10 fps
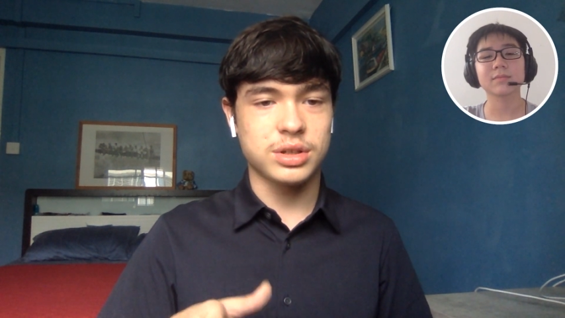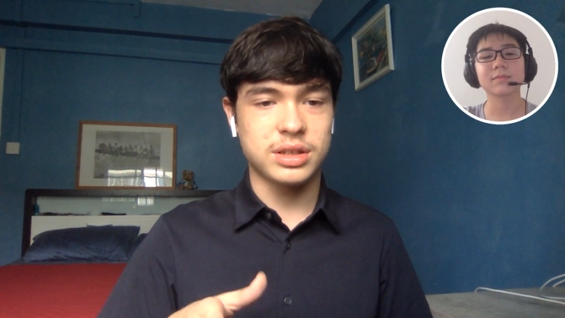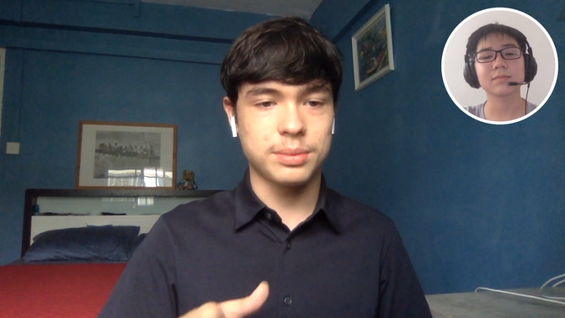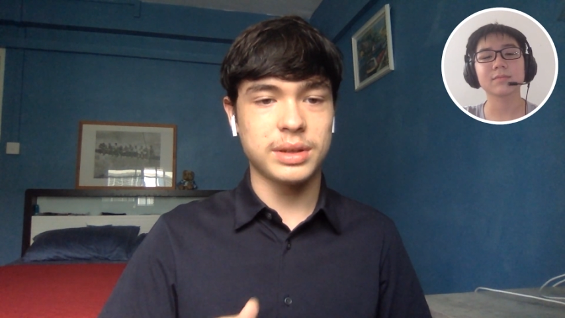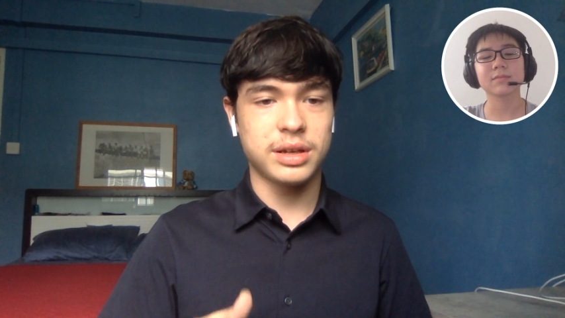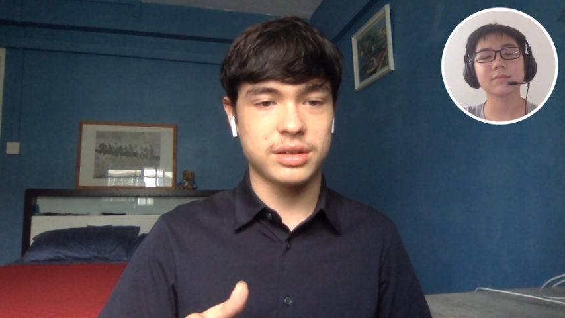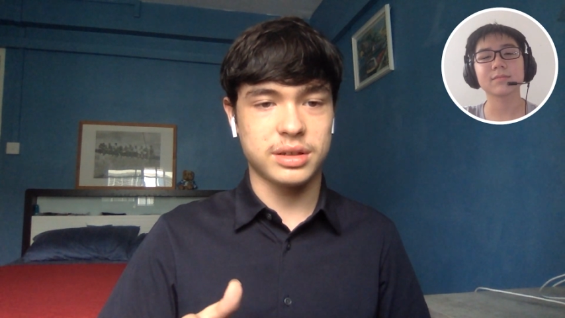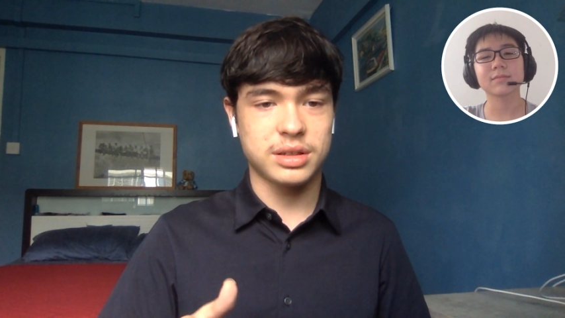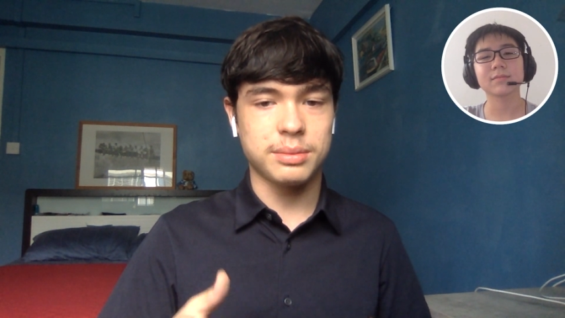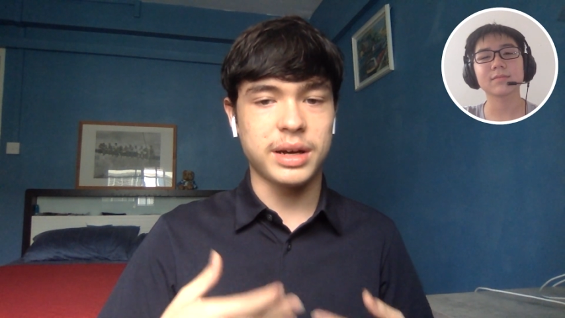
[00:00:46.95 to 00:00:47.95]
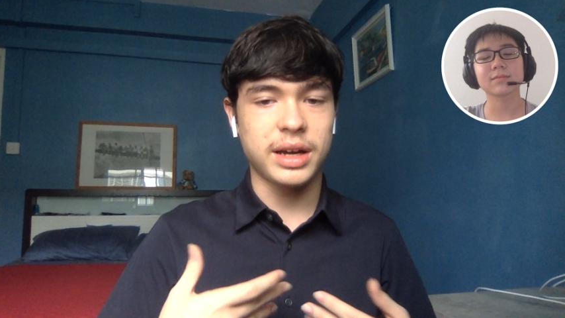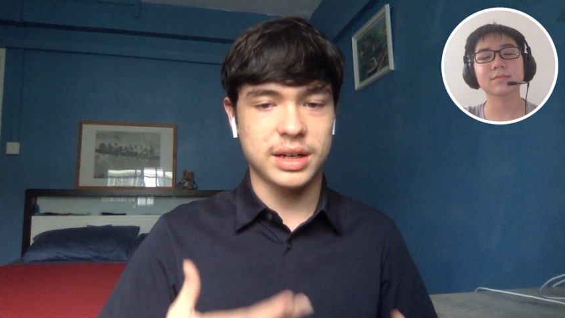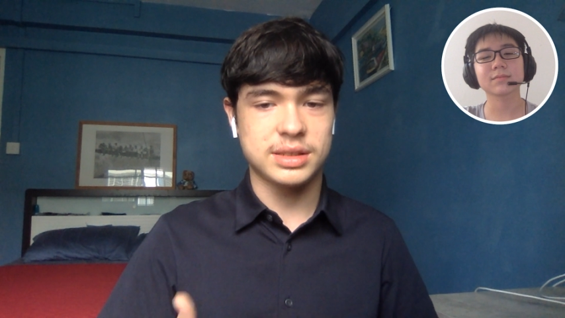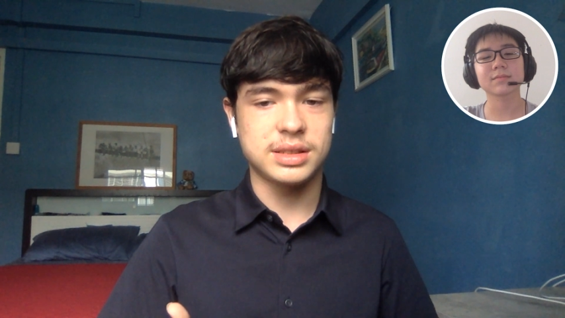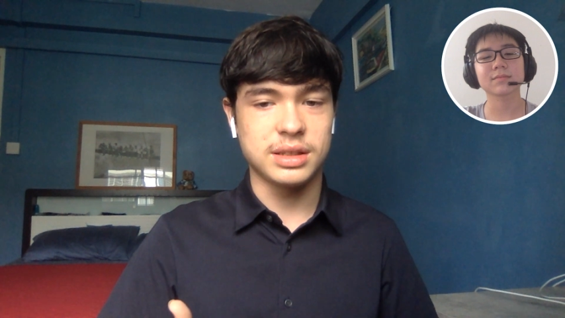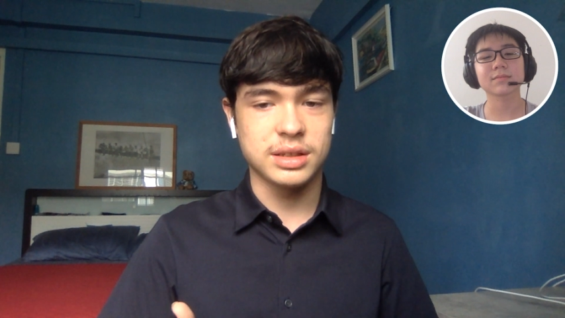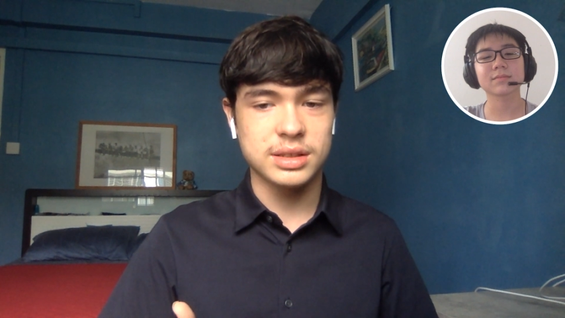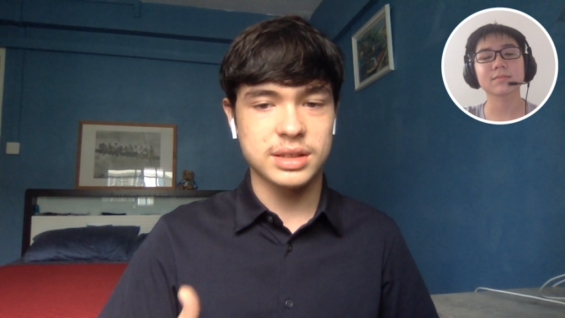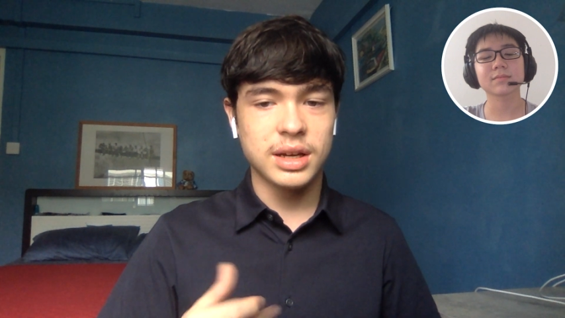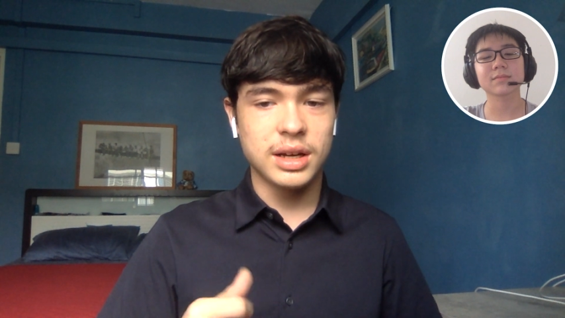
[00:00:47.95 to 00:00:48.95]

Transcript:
Speaker 1: which are typically conducted by our seniors,